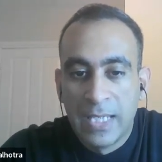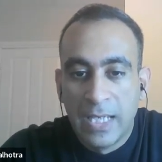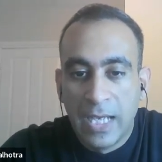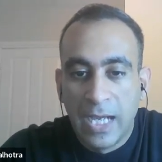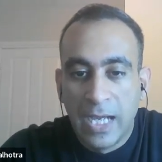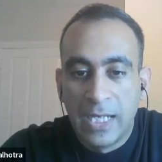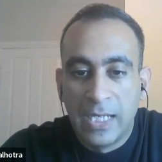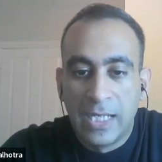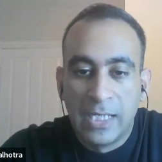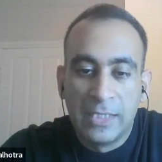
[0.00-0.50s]

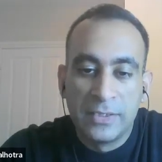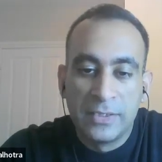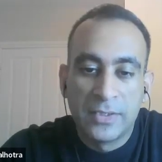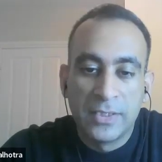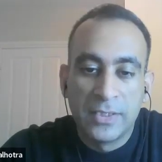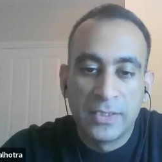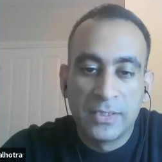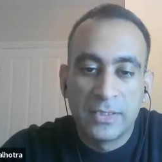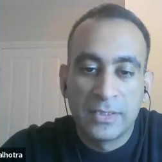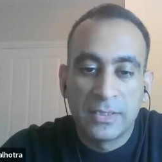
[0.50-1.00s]
and
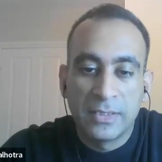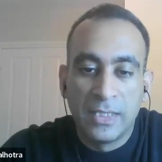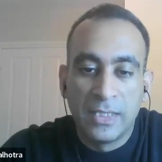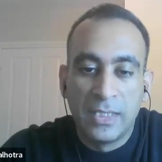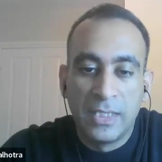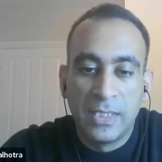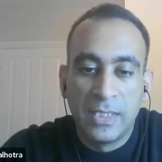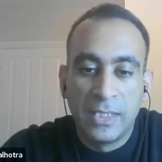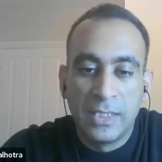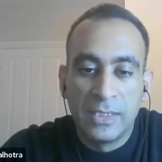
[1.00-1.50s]
she's the
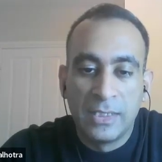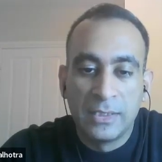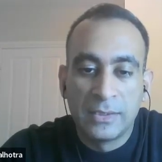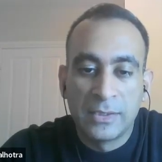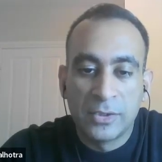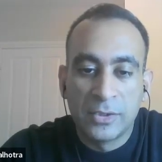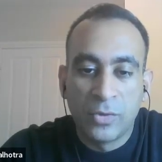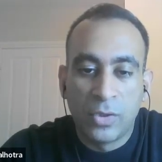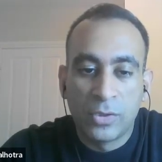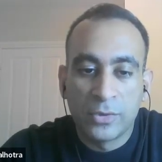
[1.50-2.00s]

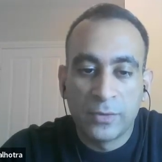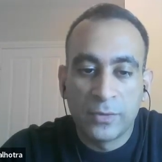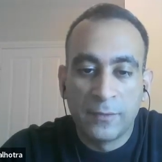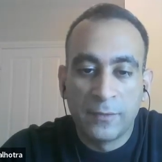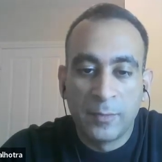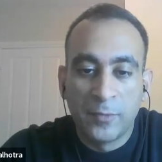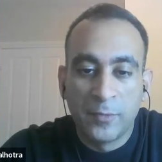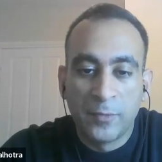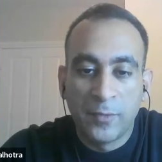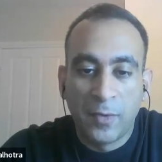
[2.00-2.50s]

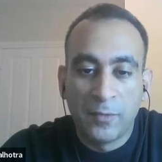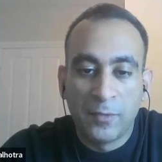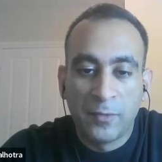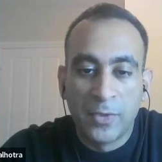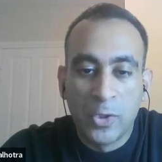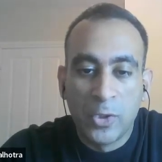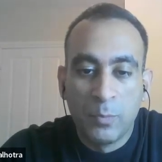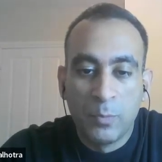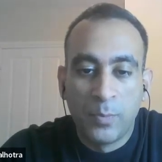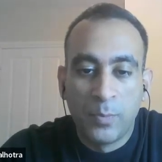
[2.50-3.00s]
author of the
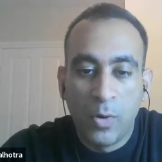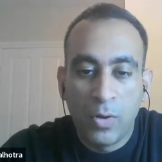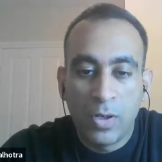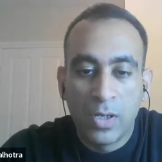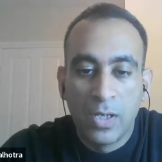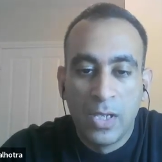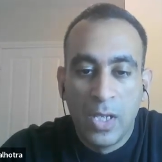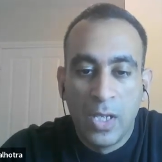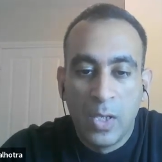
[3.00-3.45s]
new book,